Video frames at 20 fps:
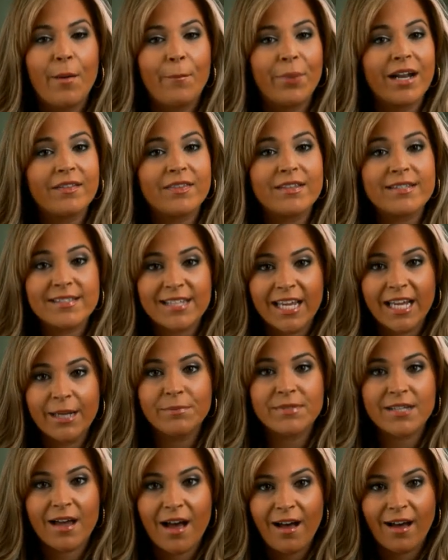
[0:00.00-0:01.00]
But at the
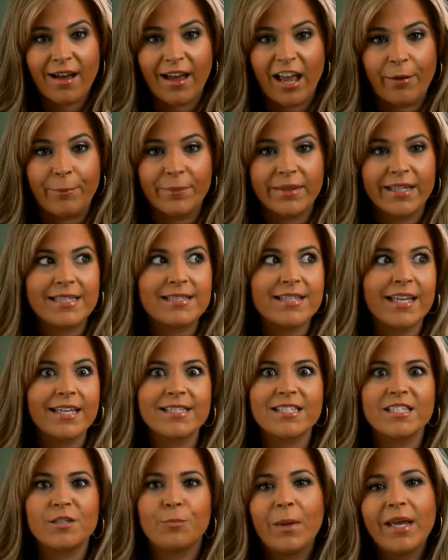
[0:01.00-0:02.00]
same time, it's
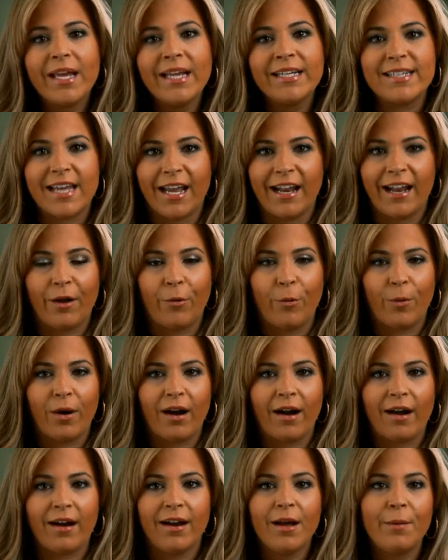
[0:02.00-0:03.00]
like speed dating
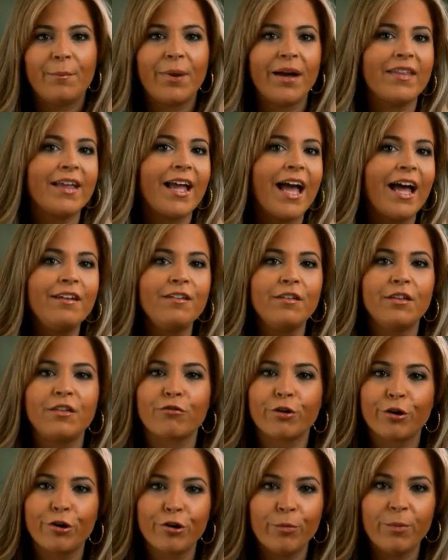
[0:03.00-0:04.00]
where by the end of
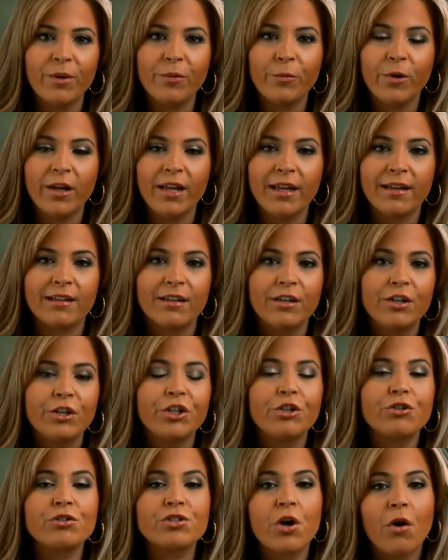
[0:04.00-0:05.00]
the recruitment week,
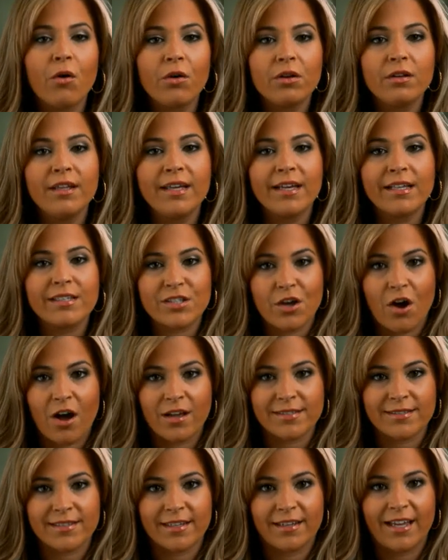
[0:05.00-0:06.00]
you're totally
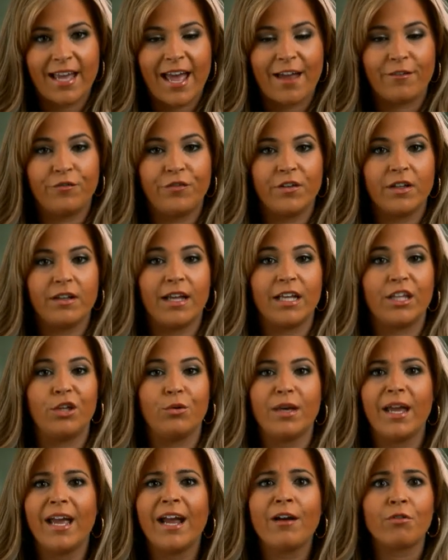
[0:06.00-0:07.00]
exhausted and feel like
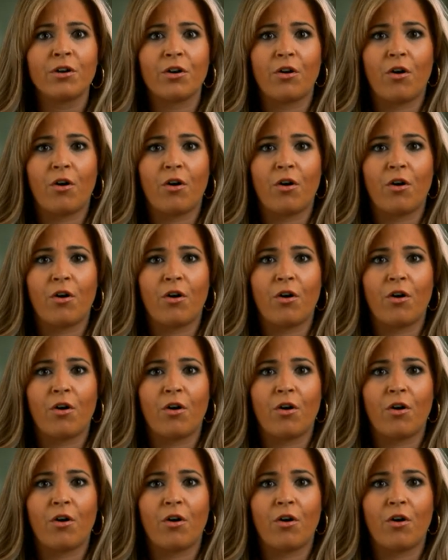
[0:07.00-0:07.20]
you can't